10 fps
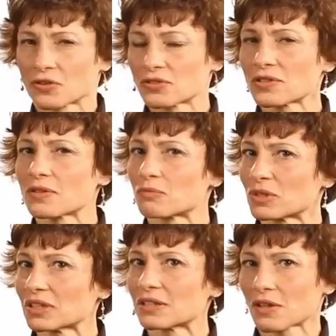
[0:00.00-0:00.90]
So those are
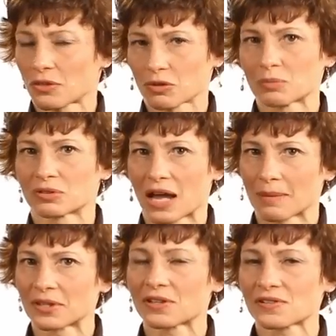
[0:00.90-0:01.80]
really the three
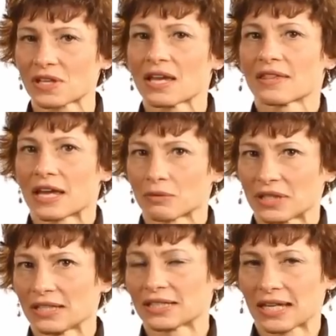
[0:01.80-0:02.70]
barometers that
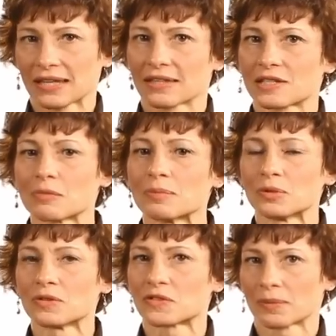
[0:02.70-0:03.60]
would indicate that someone
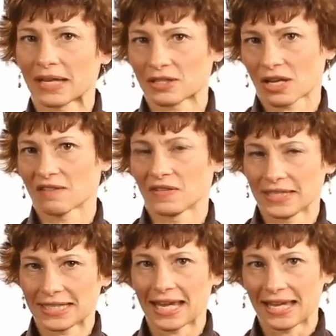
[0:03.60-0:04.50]
moves from
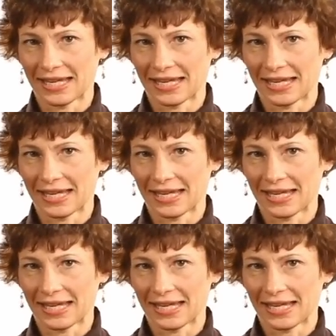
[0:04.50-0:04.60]
HIV to